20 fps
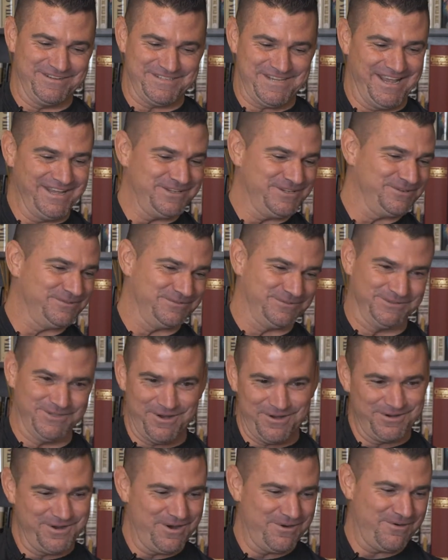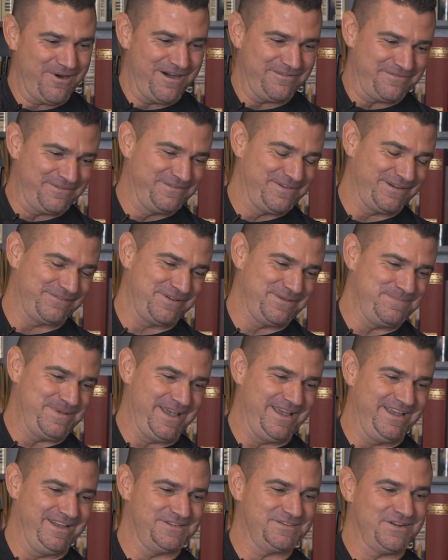take your logo off of every
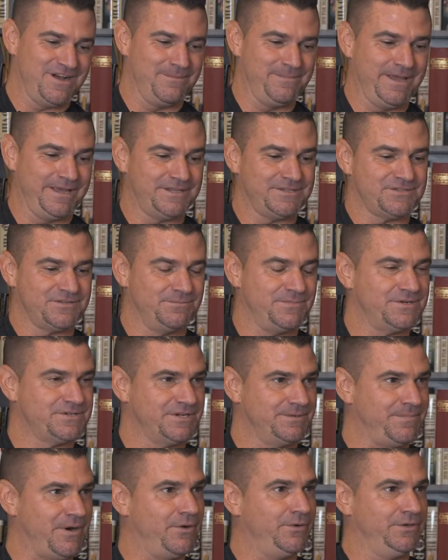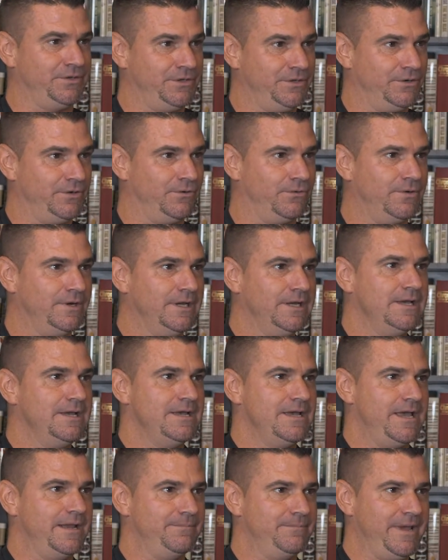page, not make it so much about you,
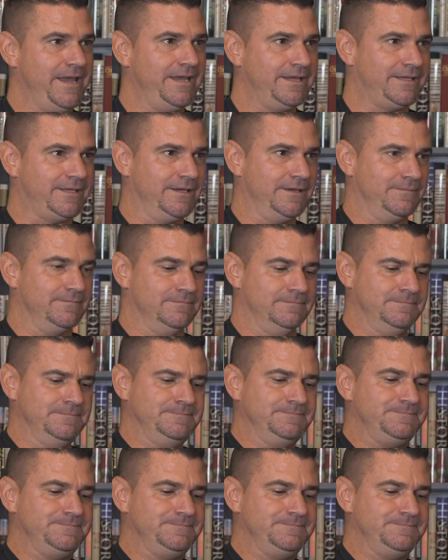and make it